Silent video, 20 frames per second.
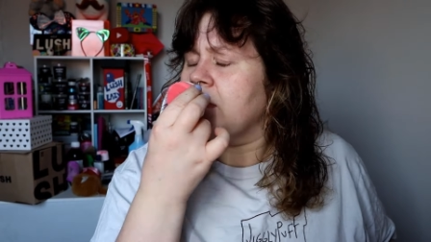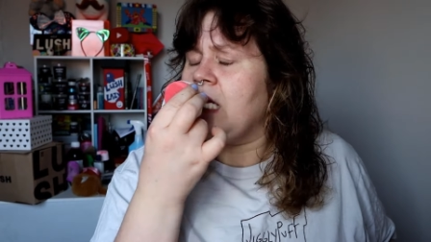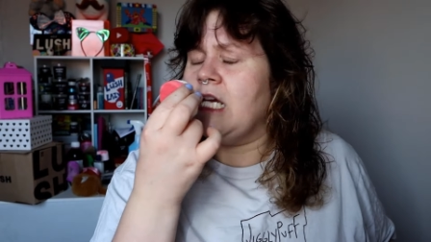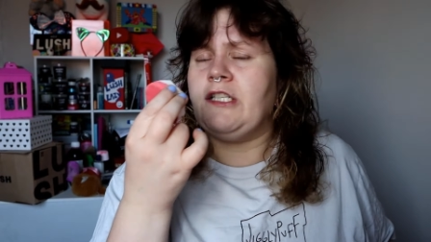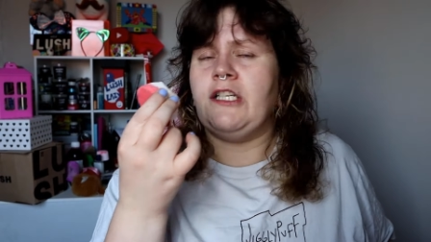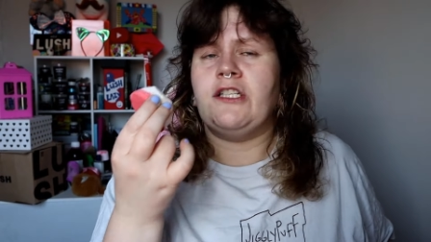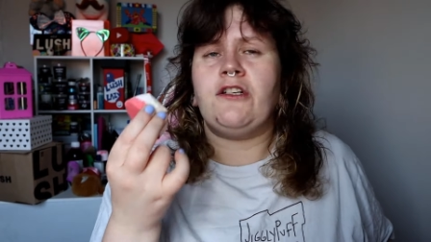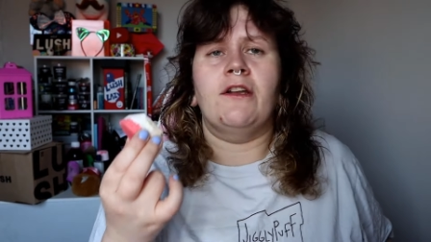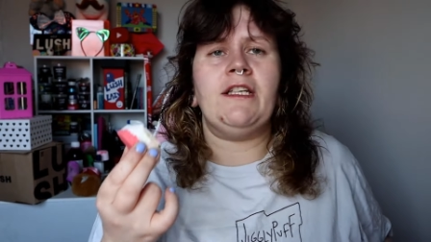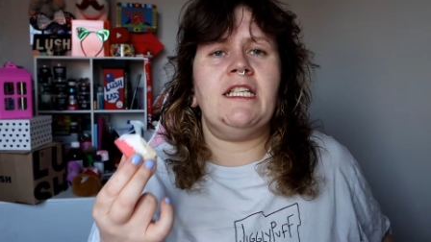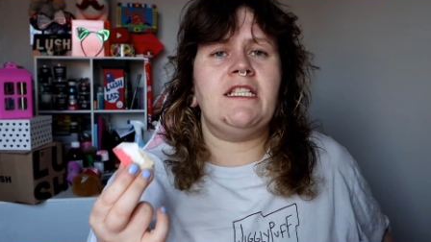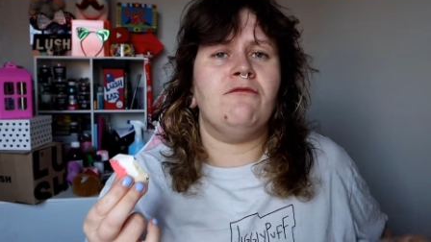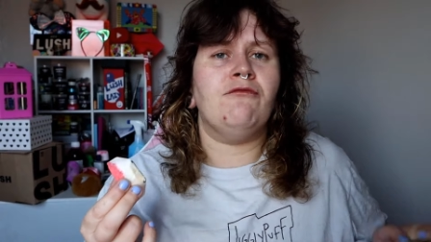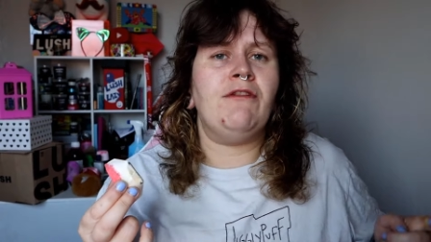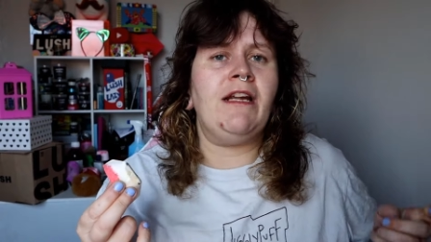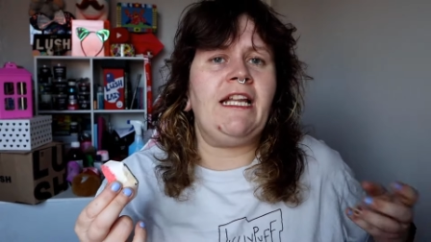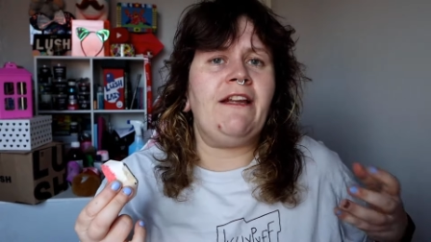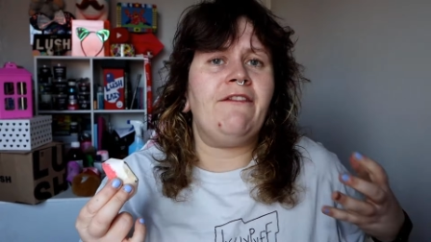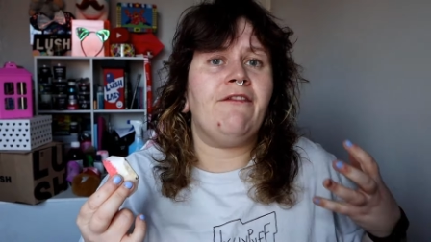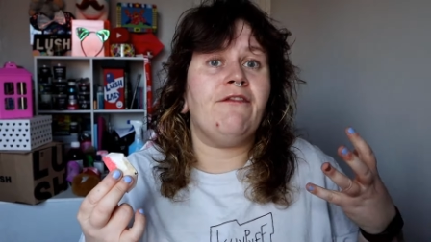It's just got this
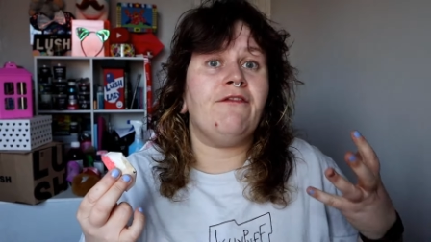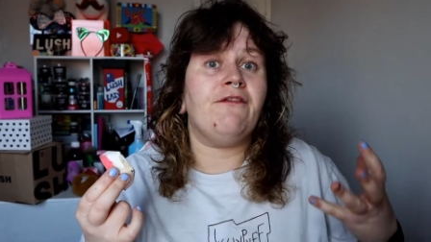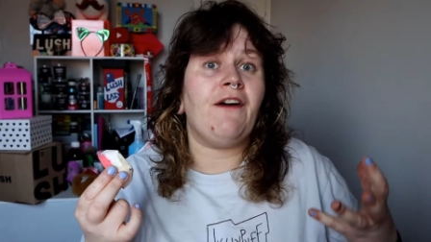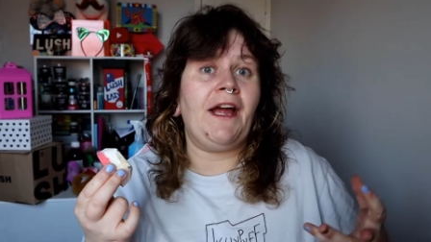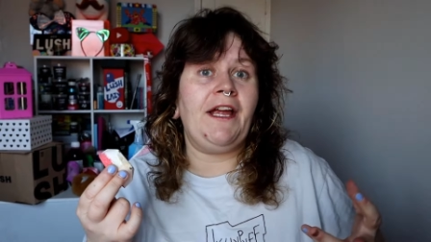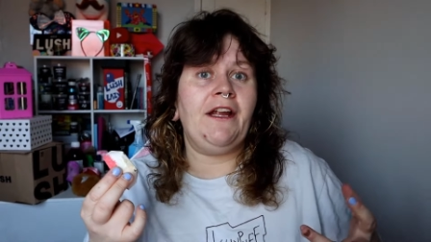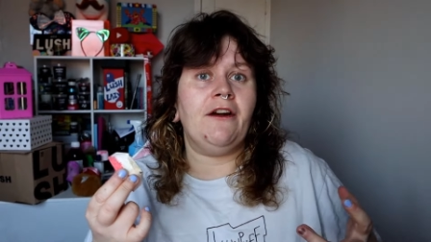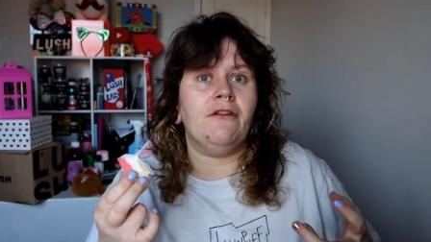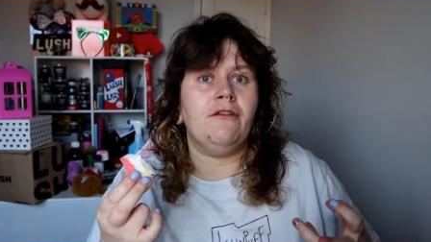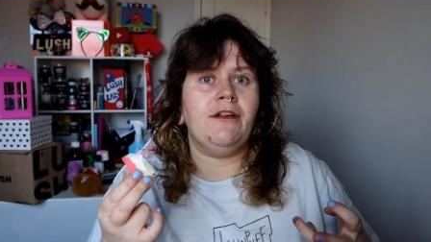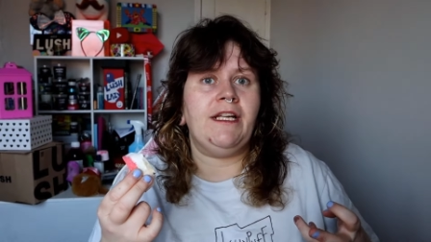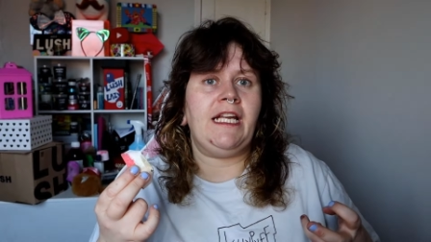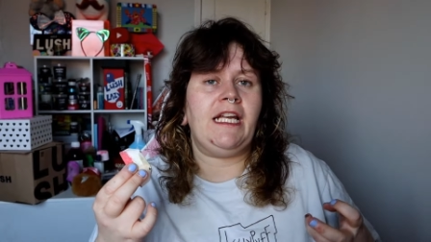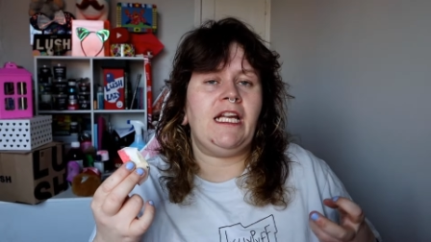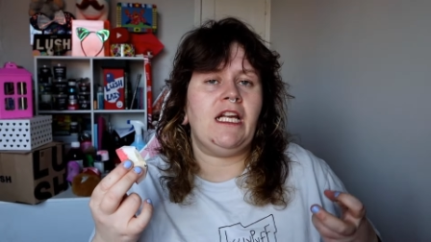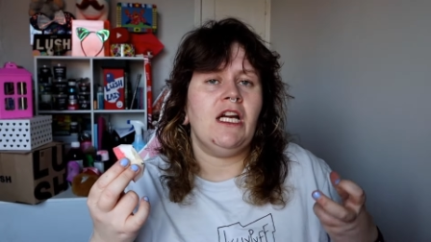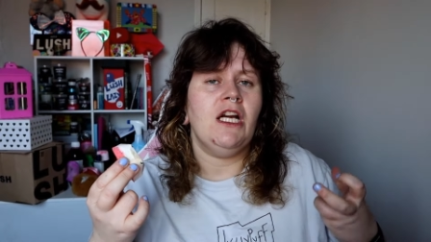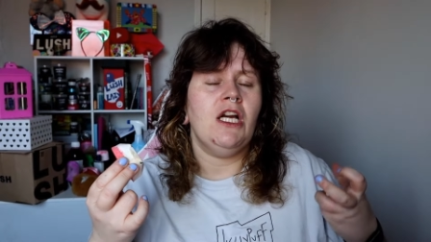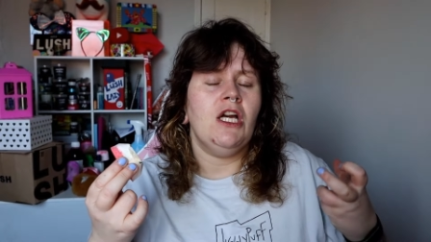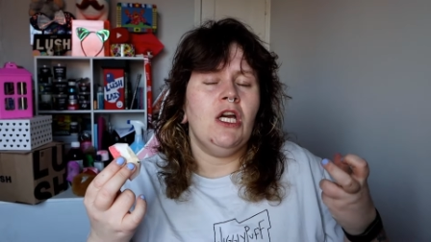really
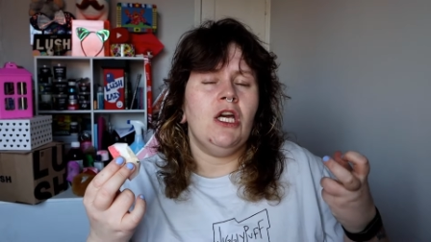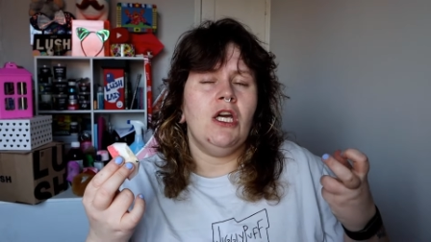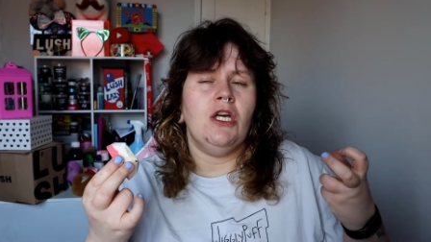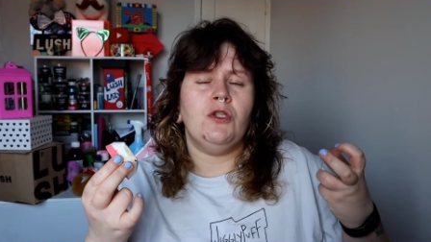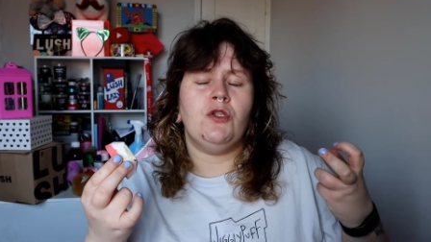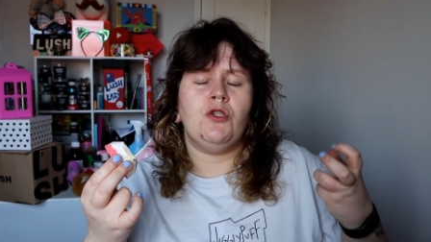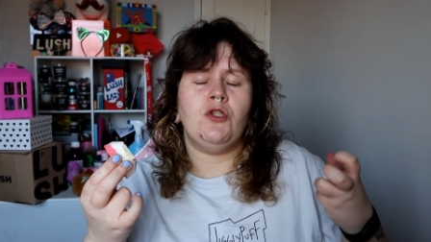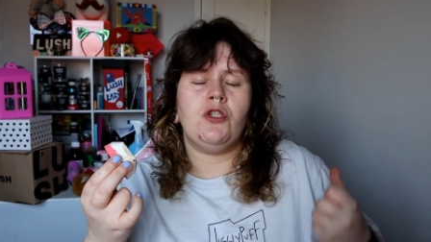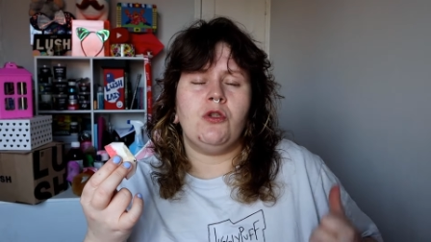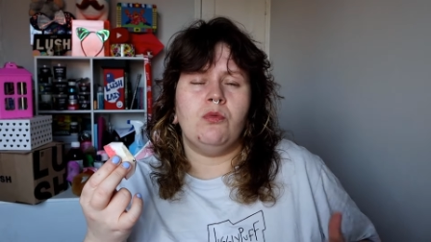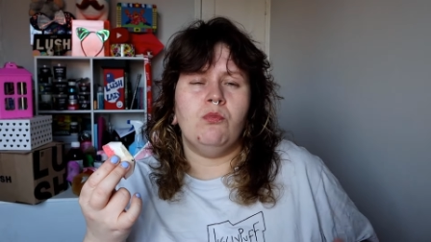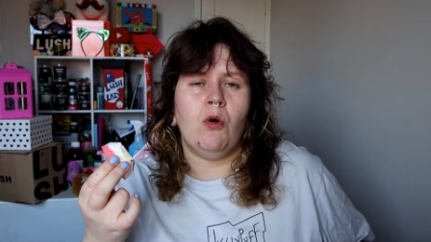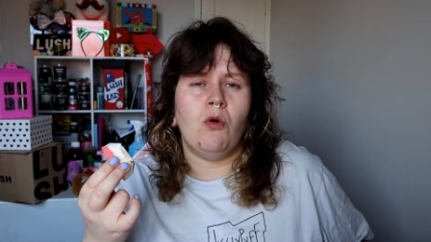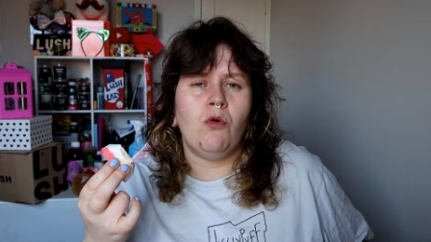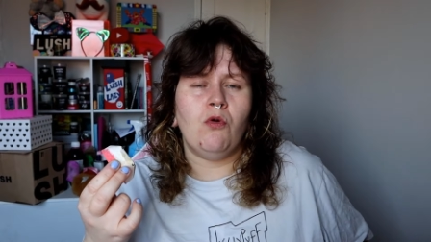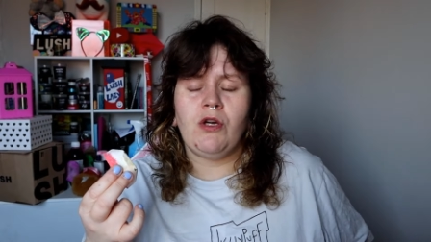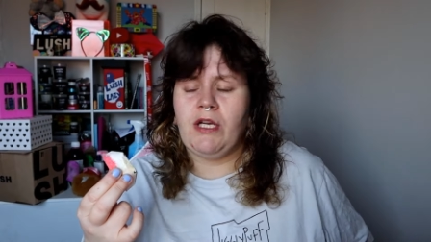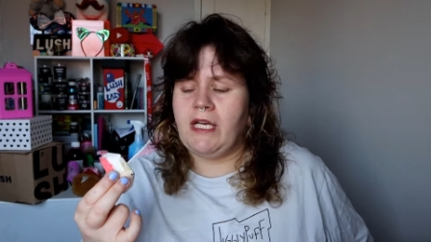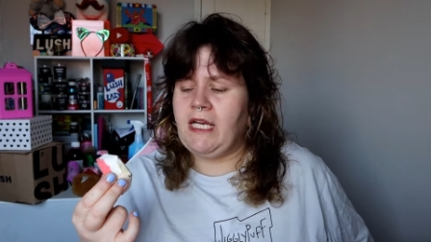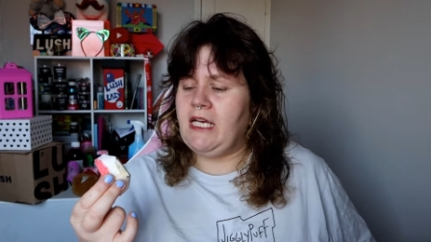fiery,
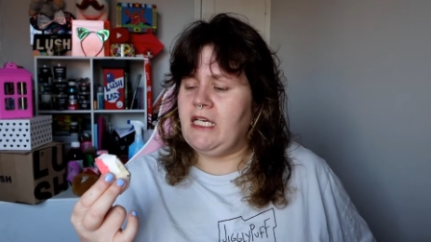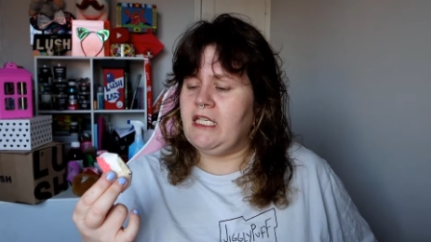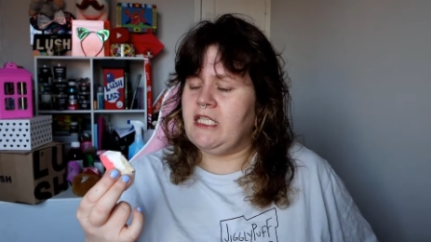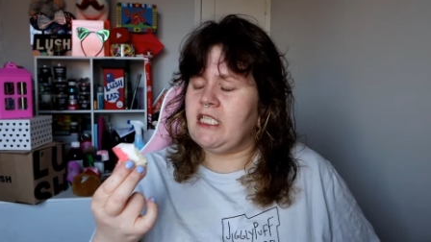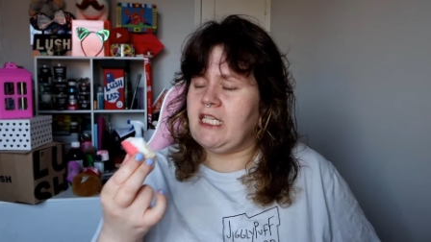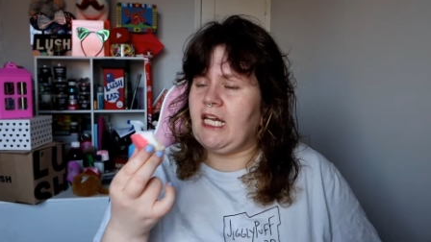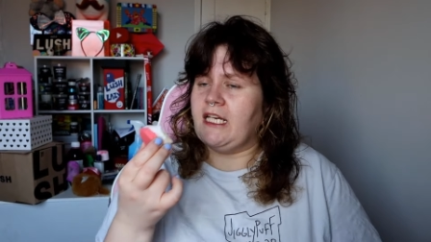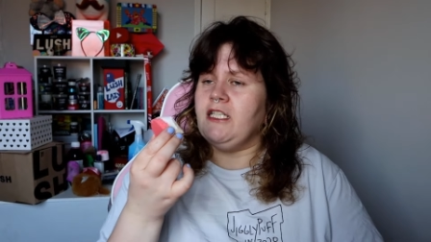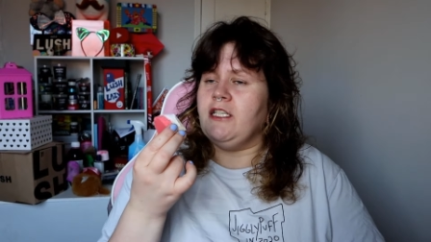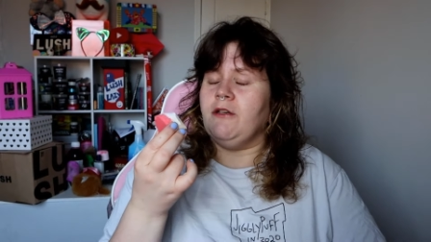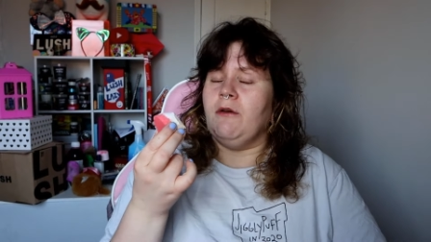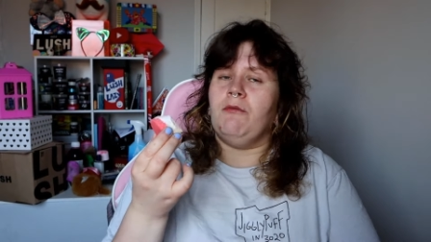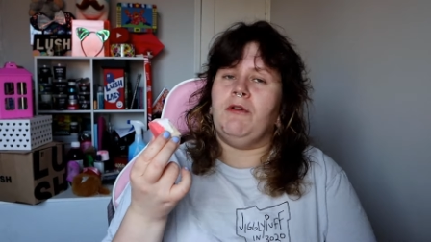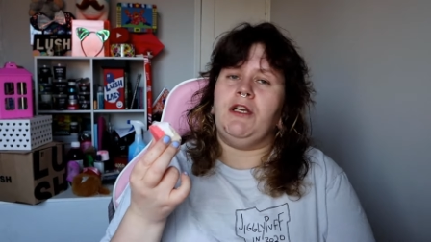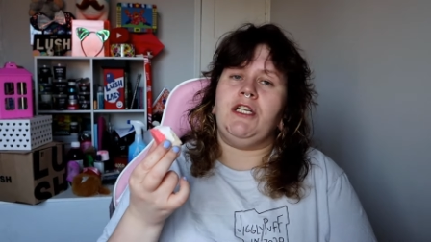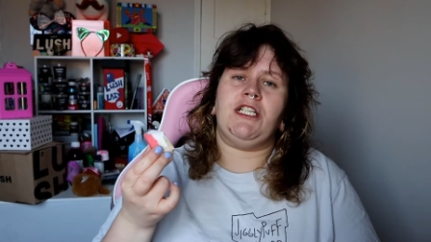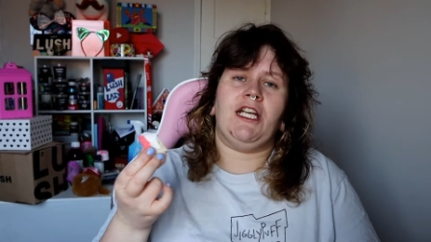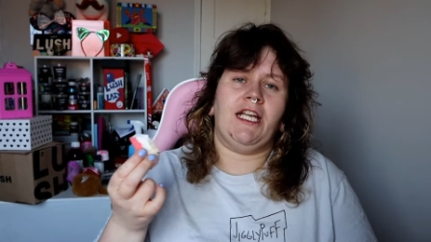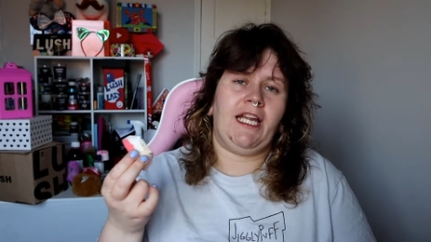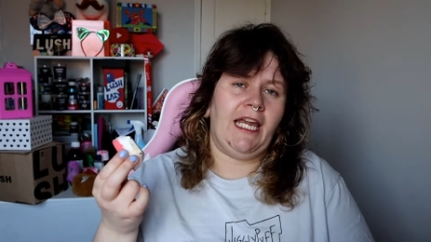smoky scent to it,
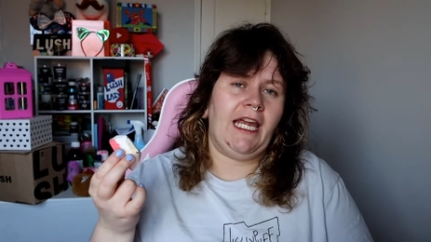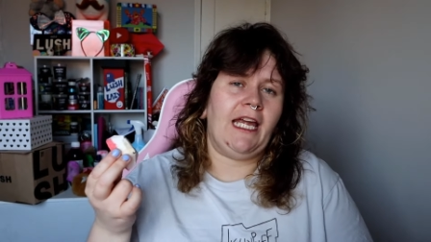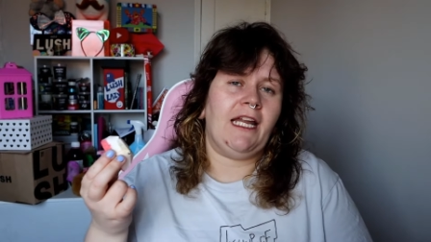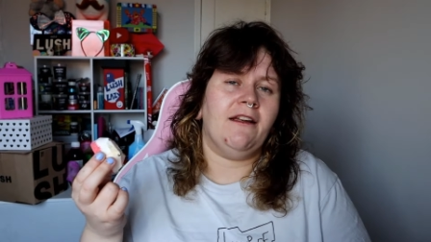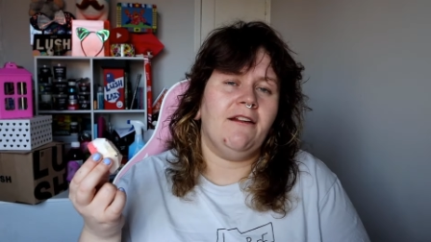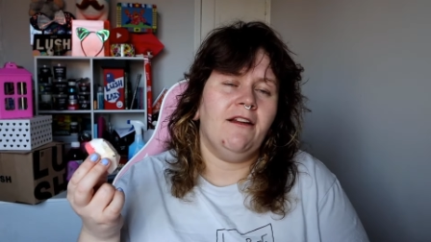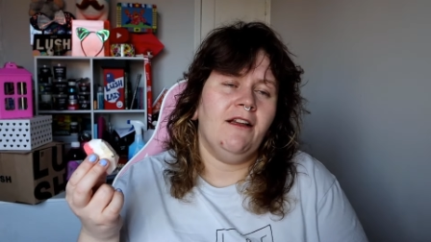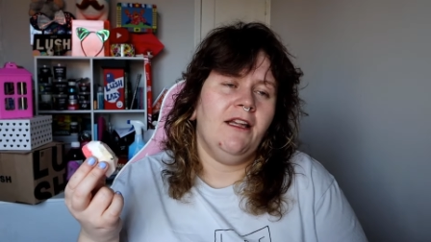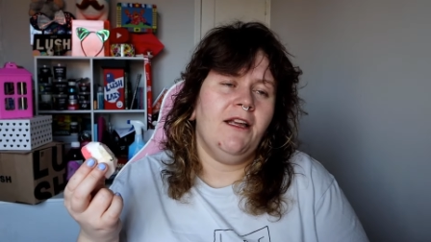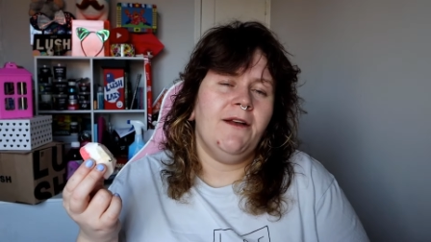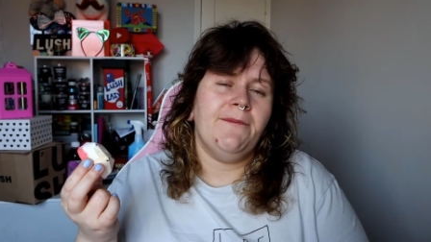which again,